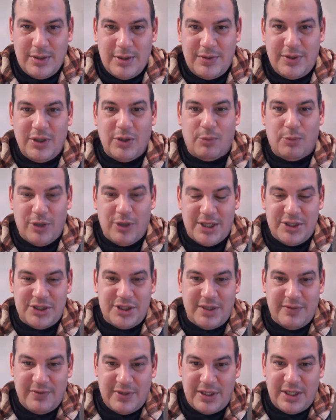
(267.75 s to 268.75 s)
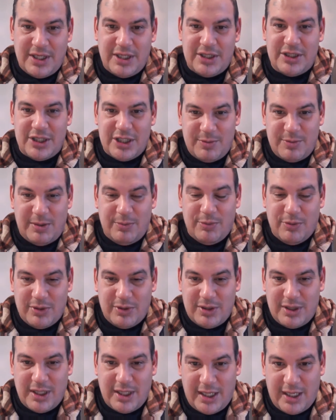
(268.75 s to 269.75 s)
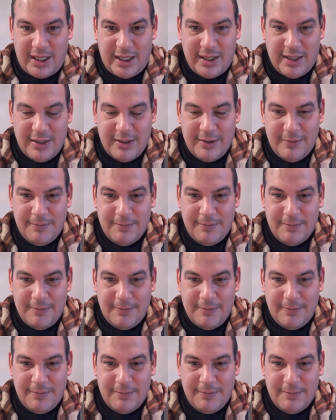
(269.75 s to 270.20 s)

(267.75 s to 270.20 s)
the oppression of Indigenous people today